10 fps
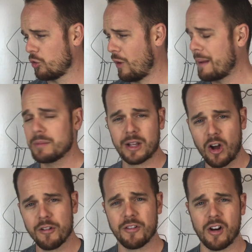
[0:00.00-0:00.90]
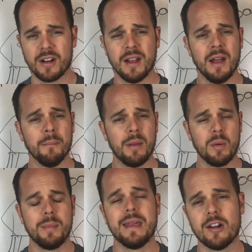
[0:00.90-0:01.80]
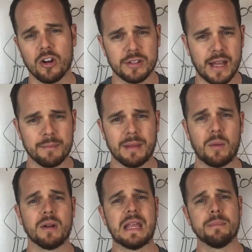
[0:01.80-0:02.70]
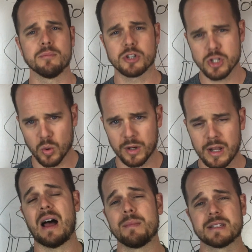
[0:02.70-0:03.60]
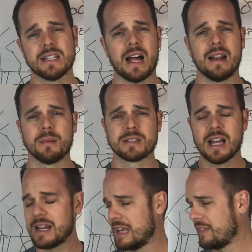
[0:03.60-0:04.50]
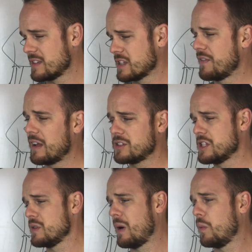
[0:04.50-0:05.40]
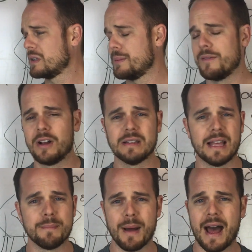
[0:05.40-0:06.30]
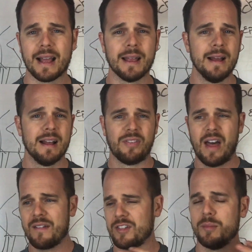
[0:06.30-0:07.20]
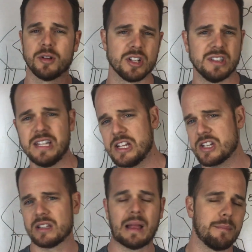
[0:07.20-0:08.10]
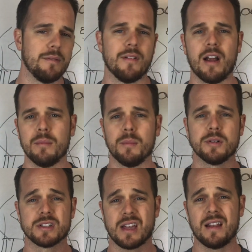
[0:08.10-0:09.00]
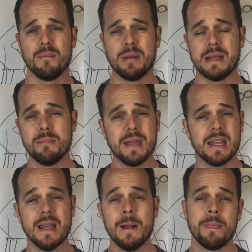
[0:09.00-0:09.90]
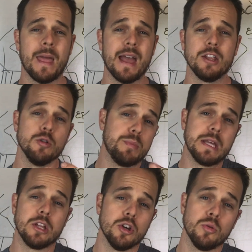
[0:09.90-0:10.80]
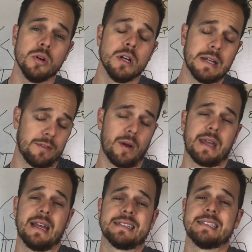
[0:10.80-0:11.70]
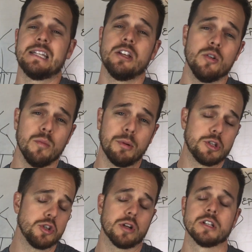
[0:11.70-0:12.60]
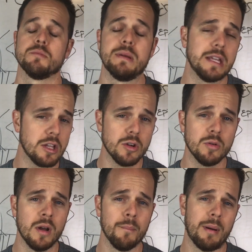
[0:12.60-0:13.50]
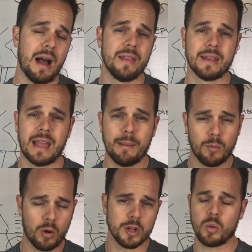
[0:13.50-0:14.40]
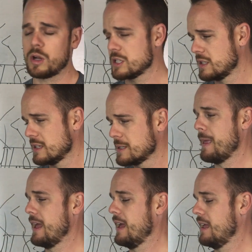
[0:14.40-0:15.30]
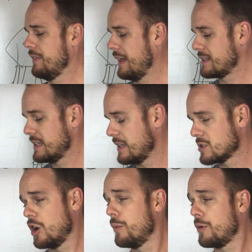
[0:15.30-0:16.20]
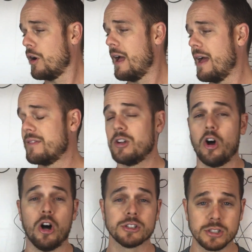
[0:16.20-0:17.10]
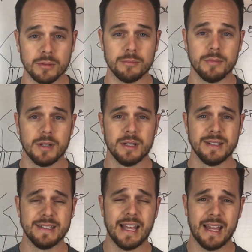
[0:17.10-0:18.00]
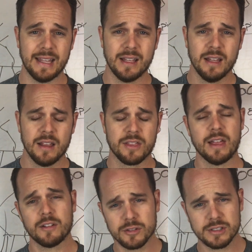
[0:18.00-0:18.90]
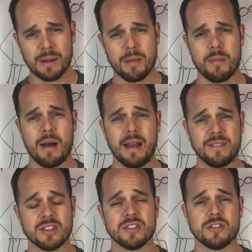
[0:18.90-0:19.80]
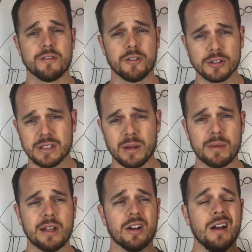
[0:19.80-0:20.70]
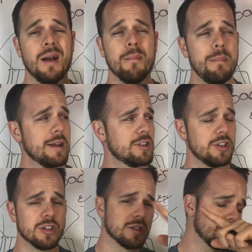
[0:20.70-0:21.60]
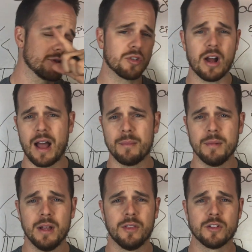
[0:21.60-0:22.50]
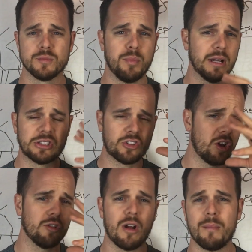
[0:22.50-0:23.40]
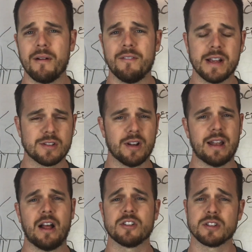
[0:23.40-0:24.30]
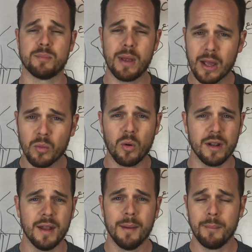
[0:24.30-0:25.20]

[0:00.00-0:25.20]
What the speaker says: rambling off on, but we'd be here all day. I wanna keep them short. I'm excited to get this stuff out to you. I want it to be very laid back, not very much a teaching type of environment, but just kind of being me and you be you, even though I can't see you, but you can just be you behind the camera while you're watching this. And that's it. So I hope you all have an awesome day. Thanks for stopping by. If this is your first time here, make sure you subscribe. There's buttons all around my face right now. Just pick one